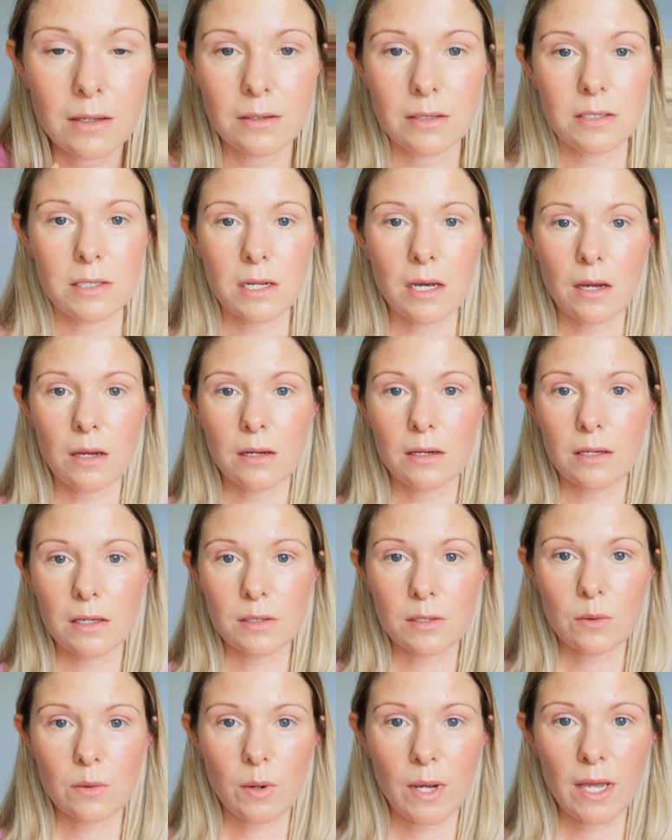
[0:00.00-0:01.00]
So
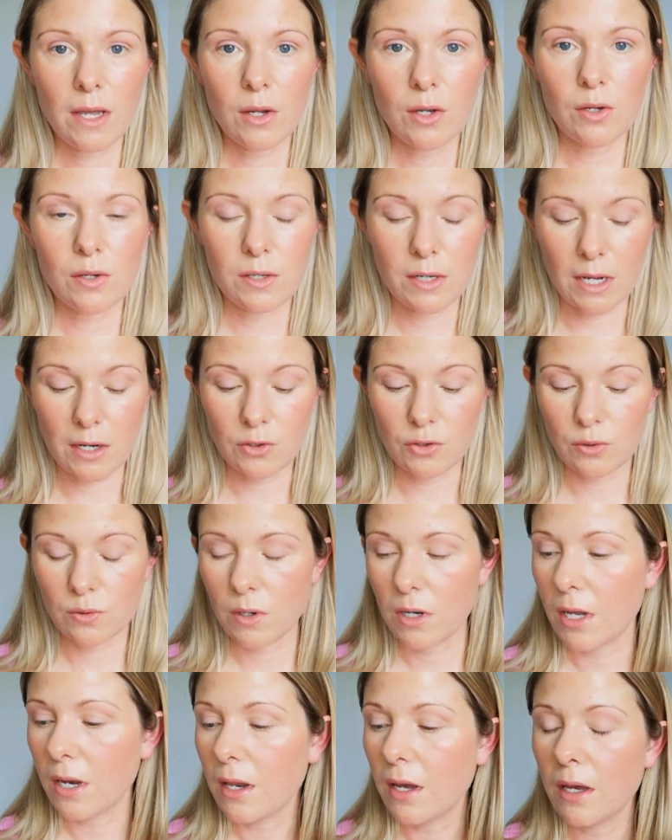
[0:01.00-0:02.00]
it's quite a good natural
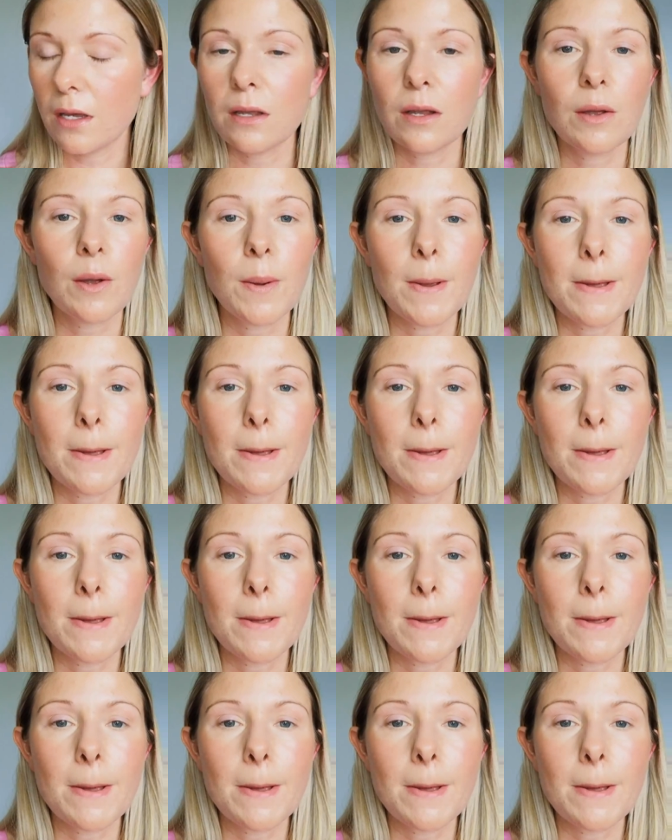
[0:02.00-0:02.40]
colour,